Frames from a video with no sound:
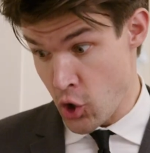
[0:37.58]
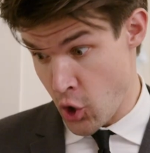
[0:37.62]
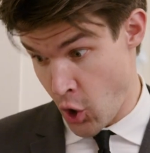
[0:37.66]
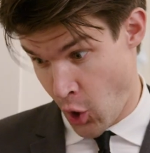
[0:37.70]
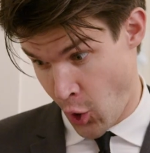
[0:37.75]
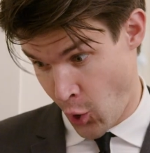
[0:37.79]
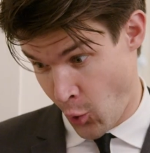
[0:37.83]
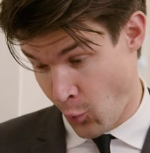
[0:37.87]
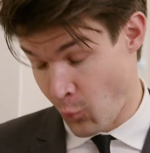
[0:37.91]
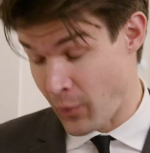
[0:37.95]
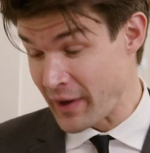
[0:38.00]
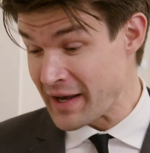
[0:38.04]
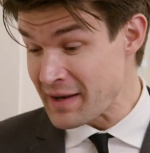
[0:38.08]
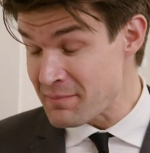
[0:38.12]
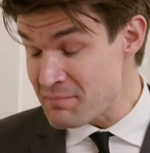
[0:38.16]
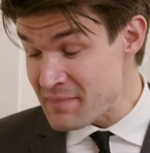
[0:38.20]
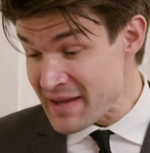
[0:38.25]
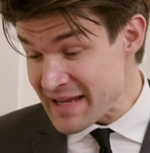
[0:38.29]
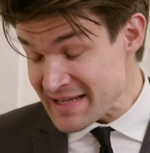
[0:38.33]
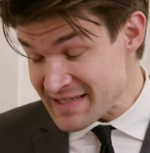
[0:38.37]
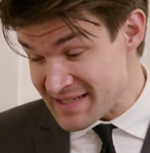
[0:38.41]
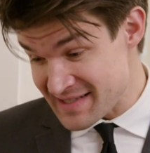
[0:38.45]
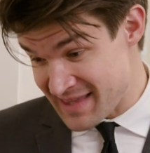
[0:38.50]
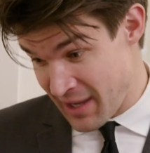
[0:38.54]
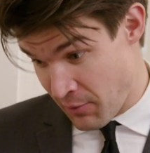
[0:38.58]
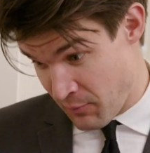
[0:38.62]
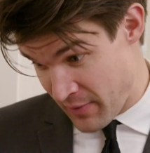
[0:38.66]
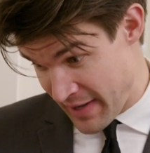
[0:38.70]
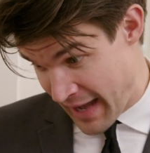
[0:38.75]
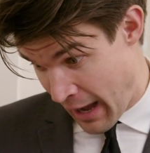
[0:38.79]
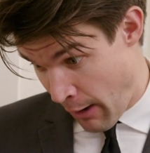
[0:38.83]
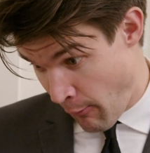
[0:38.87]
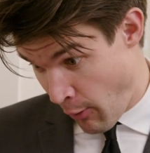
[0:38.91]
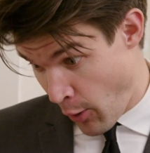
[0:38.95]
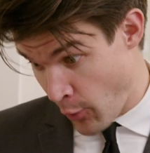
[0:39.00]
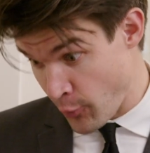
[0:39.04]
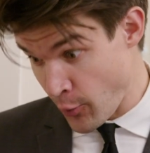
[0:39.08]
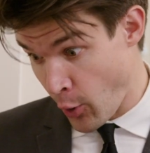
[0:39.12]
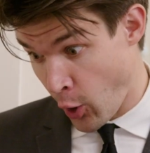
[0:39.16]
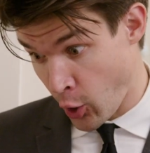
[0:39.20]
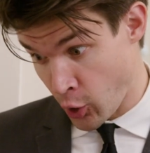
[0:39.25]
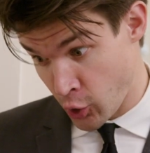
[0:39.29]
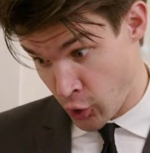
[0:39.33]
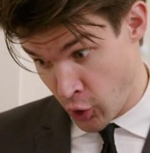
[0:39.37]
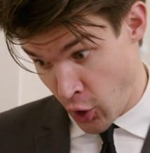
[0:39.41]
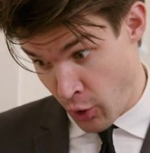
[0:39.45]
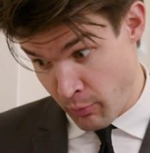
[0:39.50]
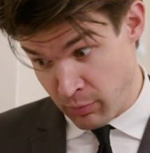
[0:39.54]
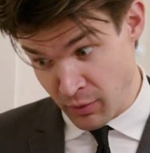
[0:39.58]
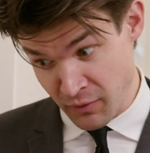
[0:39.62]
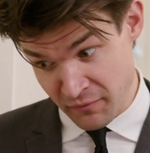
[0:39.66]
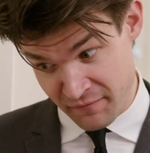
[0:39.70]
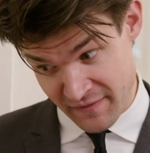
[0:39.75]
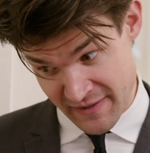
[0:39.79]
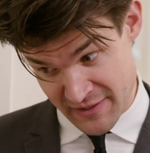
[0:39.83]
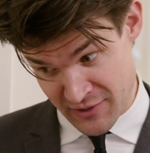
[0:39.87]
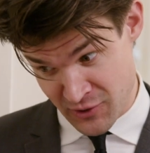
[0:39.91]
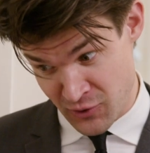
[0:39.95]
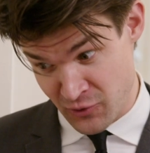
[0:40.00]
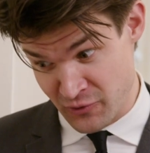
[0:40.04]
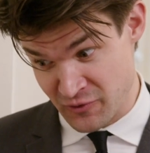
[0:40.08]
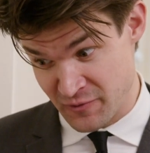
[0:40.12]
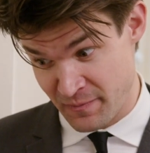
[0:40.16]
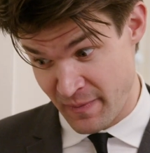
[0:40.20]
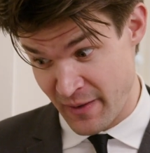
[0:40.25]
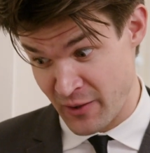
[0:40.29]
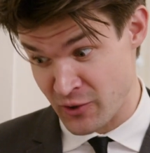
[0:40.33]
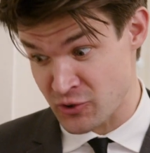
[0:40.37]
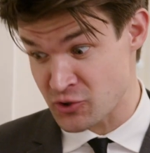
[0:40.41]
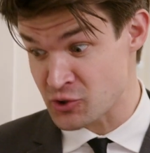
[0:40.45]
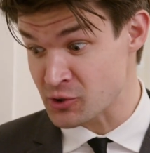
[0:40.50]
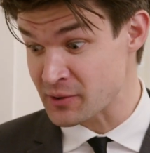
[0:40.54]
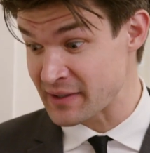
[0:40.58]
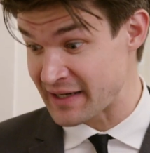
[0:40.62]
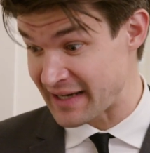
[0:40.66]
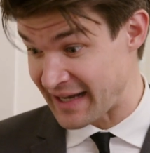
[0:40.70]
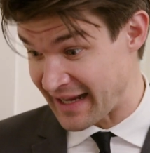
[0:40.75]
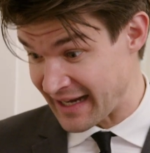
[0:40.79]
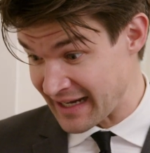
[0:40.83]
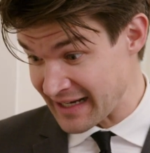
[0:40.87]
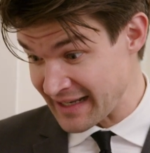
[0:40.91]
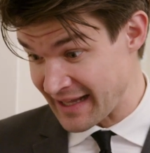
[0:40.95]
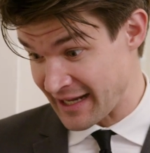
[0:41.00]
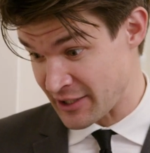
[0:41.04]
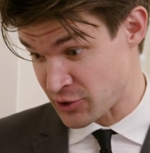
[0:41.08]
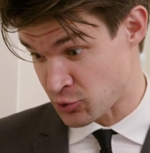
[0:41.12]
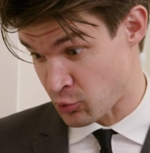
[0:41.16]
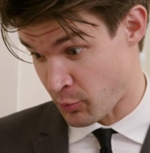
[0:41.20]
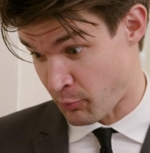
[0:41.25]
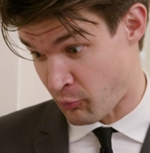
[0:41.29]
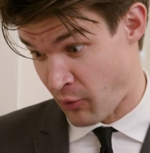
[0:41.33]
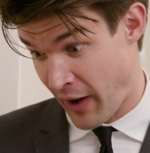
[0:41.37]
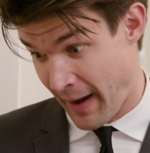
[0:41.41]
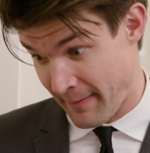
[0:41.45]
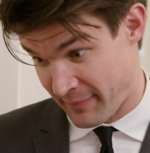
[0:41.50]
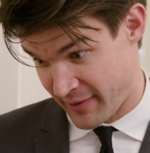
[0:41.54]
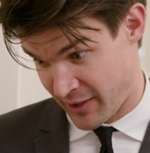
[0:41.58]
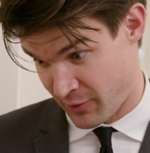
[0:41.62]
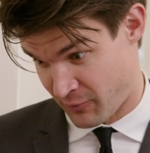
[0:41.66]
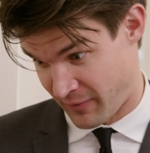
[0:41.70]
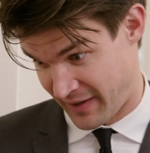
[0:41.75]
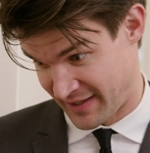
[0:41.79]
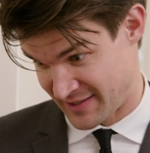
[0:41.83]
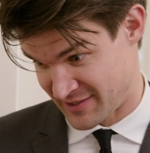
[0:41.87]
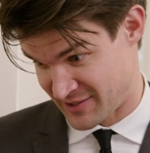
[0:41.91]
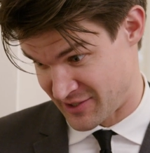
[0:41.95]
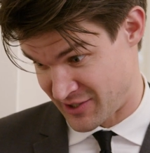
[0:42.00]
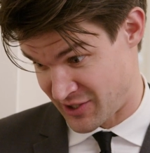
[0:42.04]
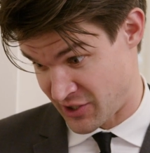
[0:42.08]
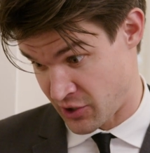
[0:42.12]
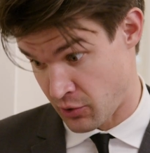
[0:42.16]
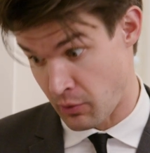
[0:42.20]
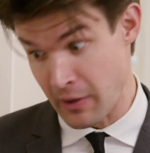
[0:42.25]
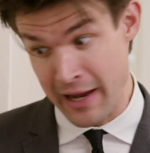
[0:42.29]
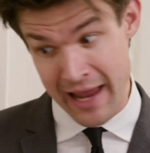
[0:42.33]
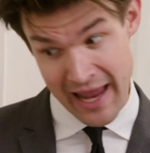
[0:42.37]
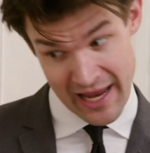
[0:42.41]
No, what it means is that we now own all global, physical, spiritual, and intellectual property rights to you,